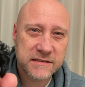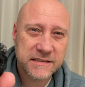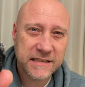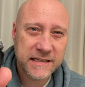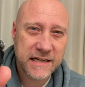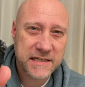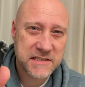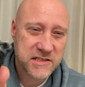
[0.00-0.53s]

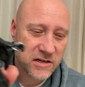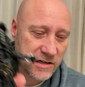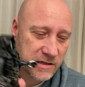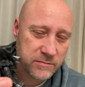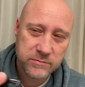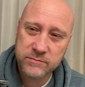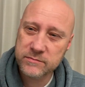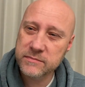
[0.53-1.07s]
and I
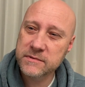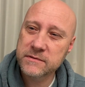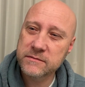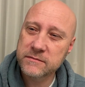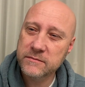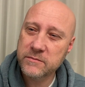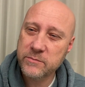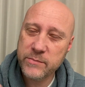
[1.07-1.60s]
started
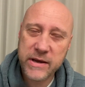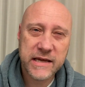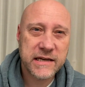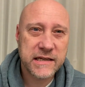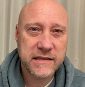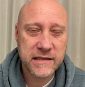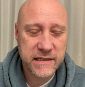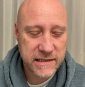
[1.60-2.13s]

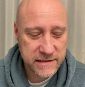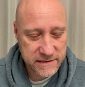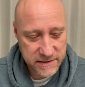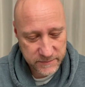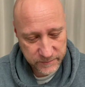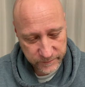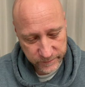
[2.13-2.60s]
painting these.